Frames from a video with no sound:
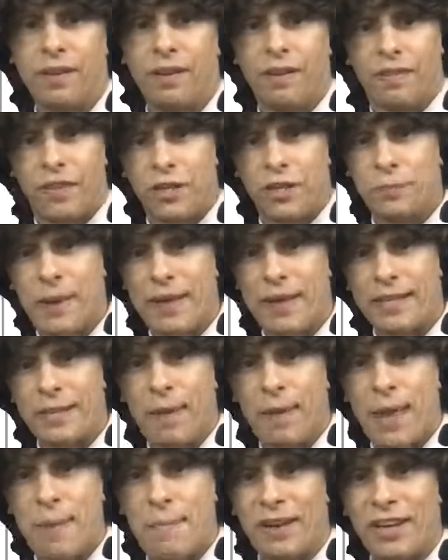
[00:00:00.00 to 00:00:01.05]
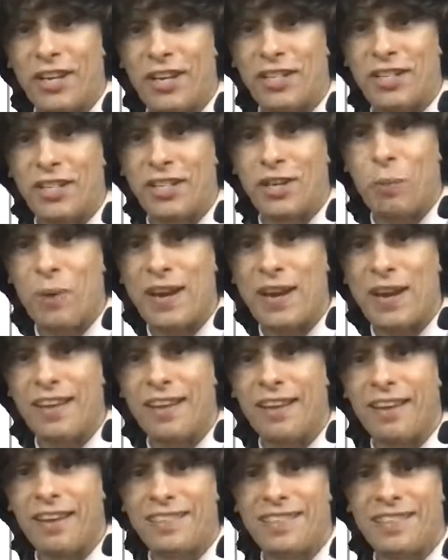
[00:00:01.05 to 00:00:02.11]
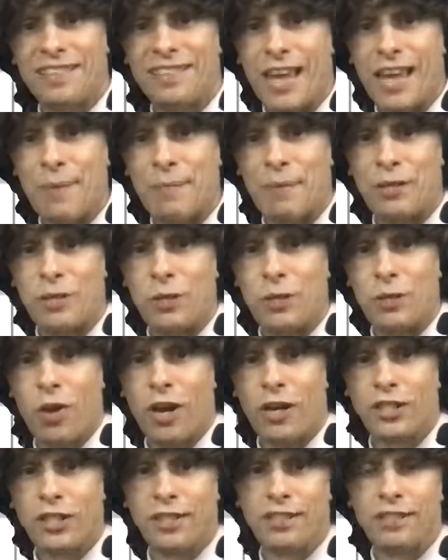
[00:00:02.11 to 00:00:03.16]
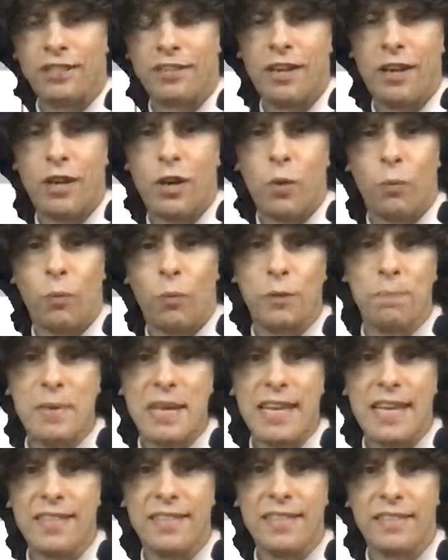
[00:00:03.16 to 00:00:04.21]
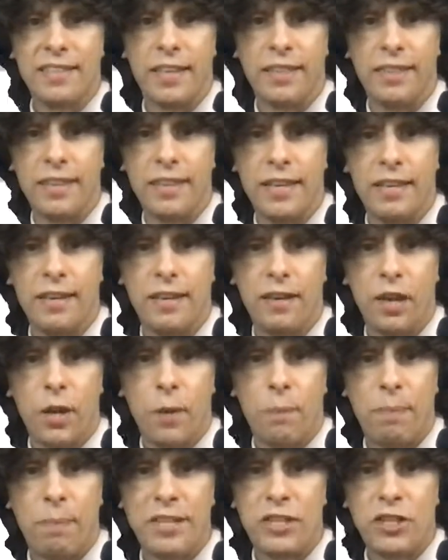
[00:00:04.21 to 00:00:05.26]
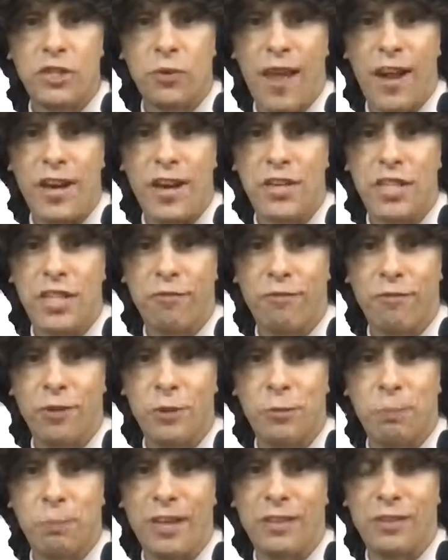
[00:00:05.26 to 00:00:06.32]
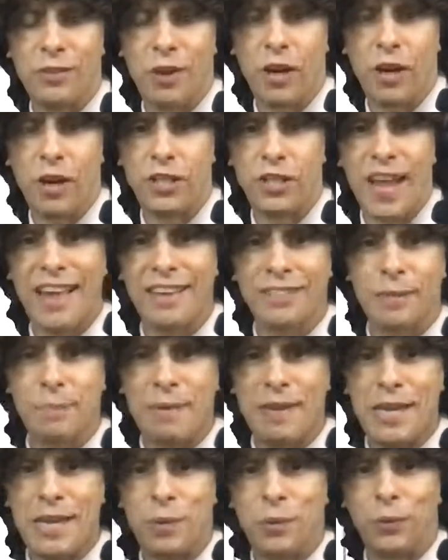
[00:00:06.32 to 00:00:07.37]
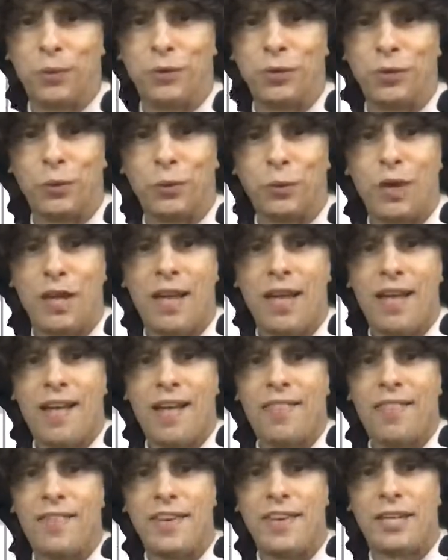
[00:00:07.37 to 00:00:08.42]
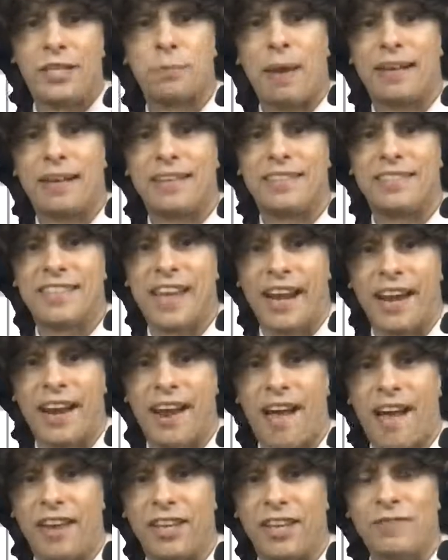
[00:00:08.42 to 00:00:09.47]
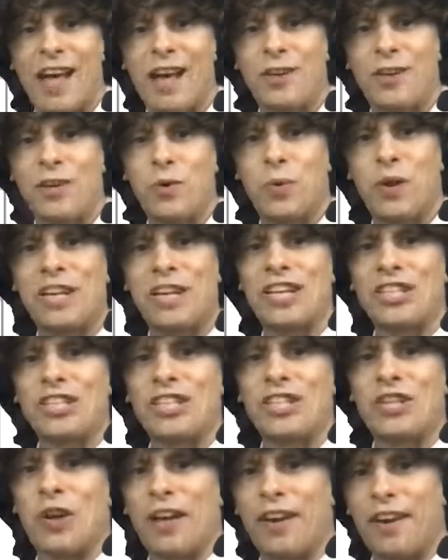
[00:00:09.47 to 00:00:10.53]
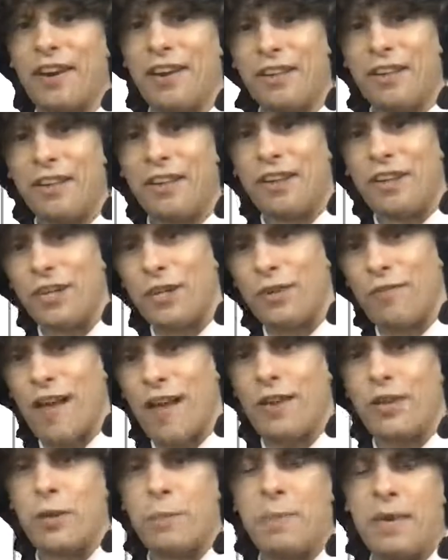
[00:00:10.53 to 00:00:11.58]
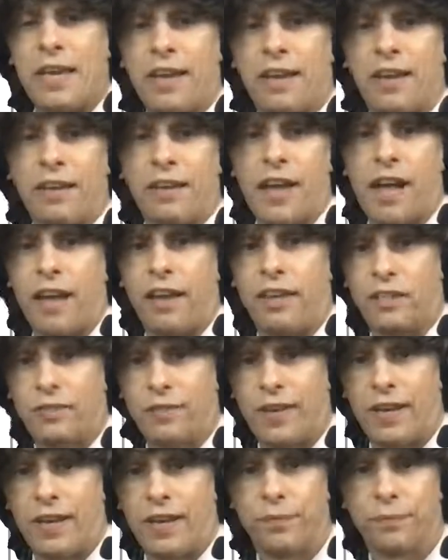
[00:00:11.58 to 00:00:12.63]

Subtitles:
The expected payment conditioned on winning is the same in two auctions, which means that the bid strategy in the first price auction has to be equal to the expected second highest value conditioned on your value being the highest value.